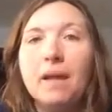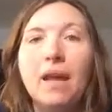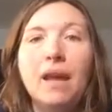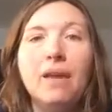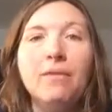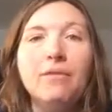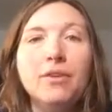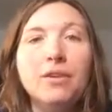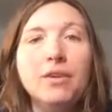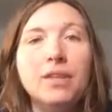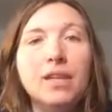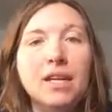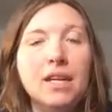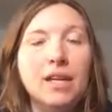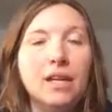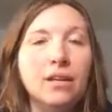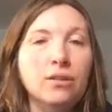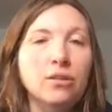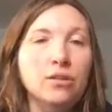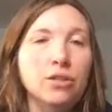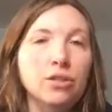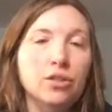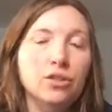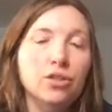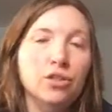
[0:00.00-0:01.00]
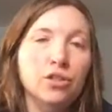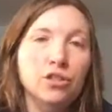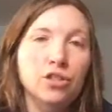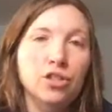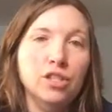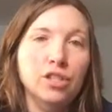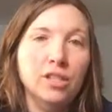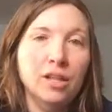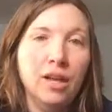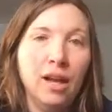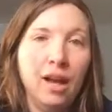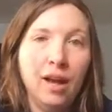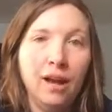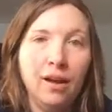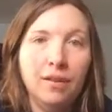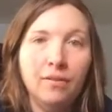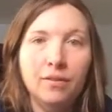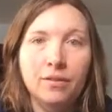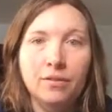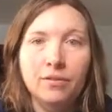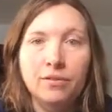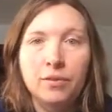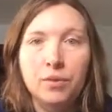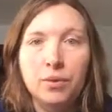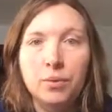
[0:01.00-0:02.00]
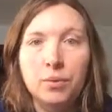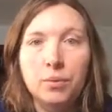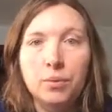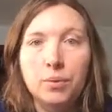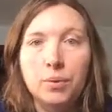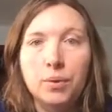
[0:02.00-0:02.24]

Everything else, you should just have a few